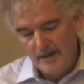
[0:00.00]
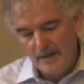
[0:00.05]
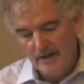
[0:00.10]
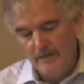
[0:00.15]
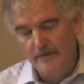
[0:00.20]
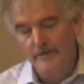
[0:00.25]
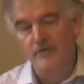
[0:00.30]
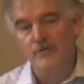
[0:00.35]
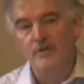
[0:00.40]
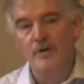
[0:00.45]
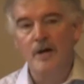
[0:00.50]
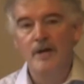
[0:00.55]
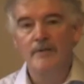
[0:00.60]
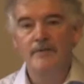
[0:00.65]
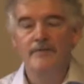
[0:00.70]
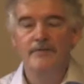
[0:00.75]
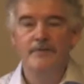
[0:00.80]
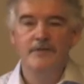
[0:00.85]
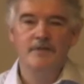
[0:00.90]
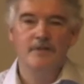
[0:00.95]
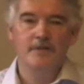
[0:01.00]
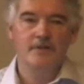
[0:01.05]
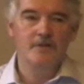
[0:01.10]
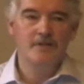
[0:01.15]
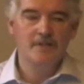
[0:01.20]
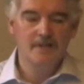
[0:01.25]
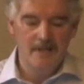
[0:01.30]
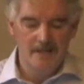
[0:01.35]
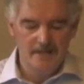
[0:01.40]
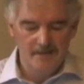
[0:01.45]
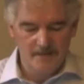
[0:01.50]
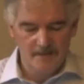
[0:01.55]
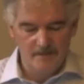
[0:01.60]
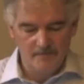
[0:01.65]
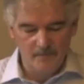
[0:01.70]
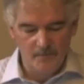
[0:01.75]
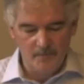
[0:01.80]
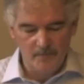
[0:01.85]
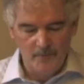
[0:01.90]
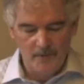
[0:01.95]
Another driver for such tests
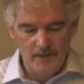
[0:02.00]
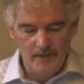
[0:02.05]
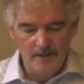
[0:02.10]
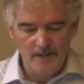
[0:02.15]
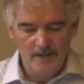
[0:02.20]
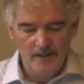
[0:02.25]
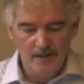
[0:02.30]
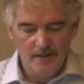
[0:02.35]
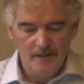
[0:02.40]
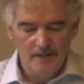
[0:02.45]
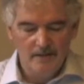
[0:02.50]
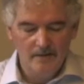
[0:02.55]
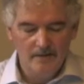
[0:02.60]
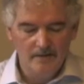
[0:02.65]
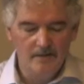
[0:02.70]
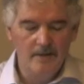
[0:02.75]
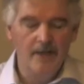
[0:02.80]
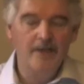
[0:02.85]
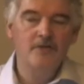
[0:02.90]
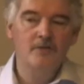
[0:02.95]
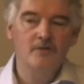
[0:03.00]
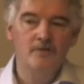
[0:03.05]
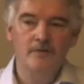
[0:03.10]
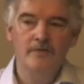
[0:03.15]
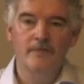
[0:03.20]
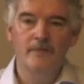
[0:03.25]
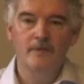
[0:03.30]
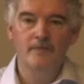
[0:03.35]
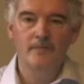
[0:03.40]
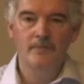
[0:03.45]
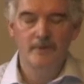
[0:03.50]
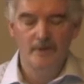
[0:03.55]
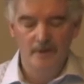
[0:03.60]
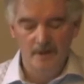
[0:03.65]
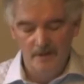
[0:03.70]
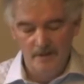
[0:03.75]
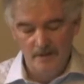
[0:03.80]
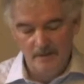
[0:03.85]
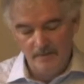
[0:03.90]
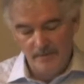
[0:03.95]
would be data-driven
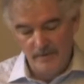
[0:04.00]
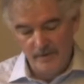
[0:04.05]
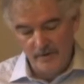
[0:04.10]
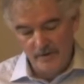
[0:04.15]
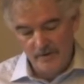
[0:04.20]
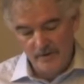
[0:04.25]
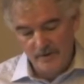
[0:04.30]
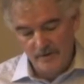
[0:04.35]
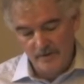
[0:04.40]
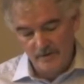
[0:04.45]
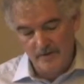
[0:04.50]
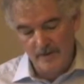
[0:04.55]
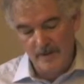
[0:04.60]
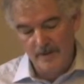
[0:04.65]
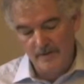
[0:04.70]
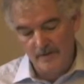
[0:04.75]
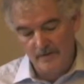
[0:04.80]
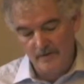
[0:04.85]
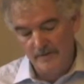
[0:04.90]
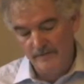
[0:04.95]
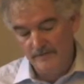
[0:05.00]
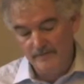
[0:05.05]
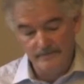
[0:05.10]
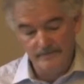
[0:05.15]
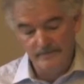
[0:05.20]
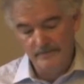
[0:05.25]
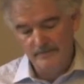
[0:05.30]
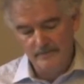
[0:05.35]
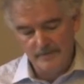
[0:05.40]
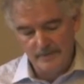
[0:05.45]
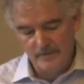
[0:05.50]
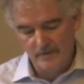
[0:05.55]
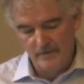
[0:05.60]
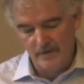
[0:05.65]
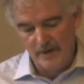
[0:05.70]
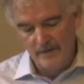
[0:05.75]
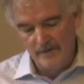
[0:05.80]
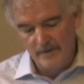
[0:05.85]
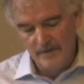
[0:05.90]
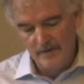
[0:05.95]
approaches, or data-driven
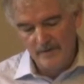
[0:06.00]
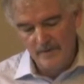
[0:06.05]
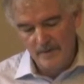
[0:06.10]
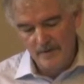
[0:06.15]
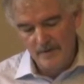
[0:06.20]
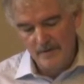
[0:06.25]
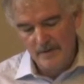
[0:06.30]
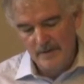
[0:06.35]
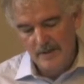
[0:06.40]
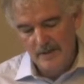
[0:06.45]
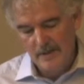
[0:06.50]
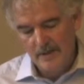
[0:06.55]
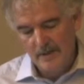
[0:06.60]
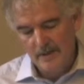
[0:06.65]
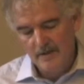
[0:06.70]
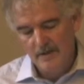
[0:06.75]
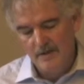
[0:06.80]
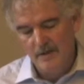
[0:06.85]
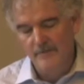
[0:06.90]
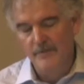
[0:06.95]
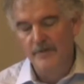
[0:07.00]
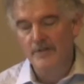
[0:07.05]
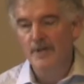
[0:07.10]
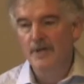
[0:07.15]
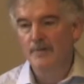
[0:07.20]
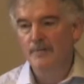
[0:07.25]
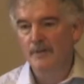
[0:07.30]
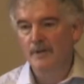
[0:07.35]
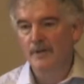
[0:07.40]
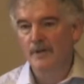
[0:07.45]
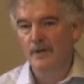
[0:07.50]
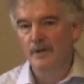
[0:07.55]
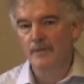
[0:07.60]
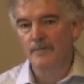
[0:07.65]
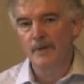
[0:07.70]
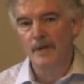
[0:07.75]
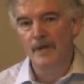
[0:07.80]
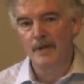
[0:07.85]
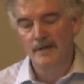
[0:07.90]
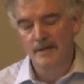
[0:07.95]
drivers, I suppose. So, for example, the
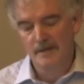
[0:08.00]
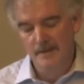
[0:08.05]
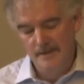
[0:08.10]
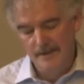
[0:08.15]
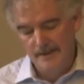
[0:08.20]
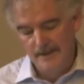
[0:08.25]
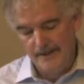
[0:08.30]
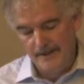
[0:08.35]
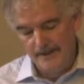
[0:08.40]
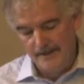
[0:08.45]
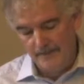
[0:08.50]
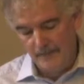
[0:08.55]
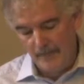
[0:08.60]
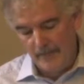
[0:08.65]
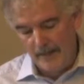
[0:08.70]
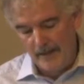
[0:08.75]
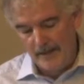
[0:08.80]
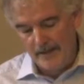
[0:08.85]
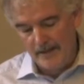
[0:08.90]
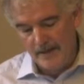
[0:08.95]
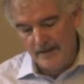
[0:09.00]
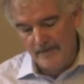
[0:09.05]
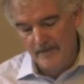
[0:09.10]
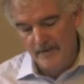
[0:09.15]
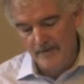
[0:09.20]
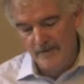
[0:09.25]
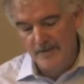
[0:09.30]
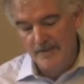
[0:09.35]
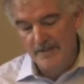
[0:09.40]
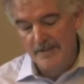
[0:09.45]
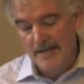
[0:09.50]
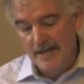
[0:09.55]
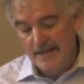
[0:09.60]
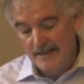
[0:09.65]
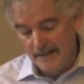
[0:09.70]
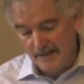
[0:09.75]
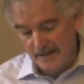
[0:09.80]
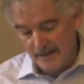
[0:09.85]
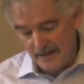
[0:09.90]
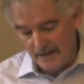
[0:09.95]
globalized endeavour to
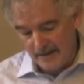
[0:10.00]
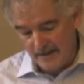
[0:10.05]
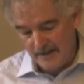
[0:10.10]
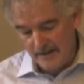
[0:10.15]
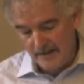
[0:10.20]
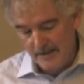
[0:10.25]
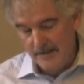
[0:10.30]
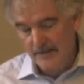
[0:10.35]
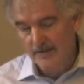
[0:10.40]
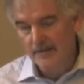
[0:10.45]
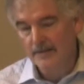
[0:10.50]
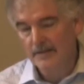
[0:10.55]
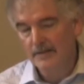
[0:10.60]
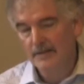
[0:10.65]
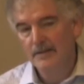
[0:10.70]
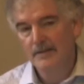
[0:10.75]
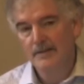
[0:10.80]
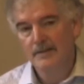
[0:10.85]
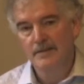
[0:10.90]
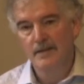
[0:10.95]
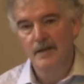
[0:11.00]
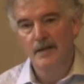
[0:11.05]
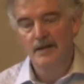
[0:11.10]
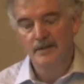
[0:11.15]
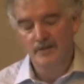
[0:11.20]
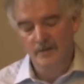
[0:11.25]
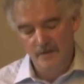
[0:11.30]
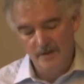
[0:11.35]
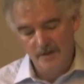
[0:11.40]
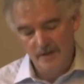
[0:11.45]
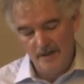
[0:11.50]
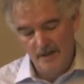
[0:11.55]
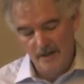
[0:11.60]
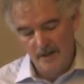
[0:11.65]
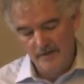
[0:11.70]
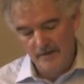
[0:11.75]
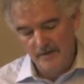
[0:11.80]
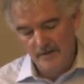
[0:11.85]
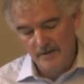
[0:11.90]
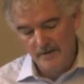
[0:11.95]
standardise diagnostic
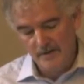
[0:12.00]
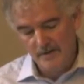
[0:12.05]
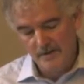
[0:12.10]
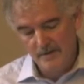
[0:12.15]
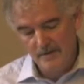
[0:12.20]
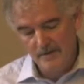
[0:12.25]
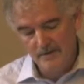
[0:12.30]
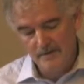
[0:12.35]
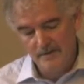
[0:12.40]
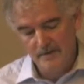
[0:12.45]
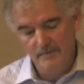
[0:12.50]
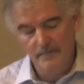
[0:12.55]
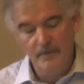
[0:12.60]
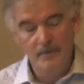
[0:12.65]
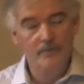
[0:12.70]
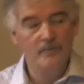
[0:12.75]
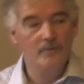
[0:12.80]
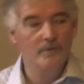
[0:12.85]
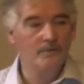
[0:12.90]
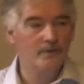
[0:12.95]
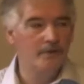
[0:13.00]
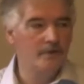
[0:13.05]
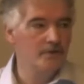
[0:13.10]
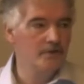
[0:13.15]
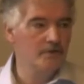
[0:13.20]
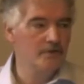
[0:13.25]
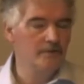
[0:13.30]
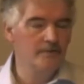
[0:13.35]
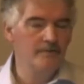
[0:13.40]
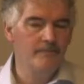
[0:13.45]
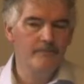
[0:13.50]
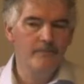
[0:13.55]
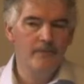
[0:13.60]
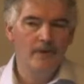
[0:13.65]
evidence, both commercial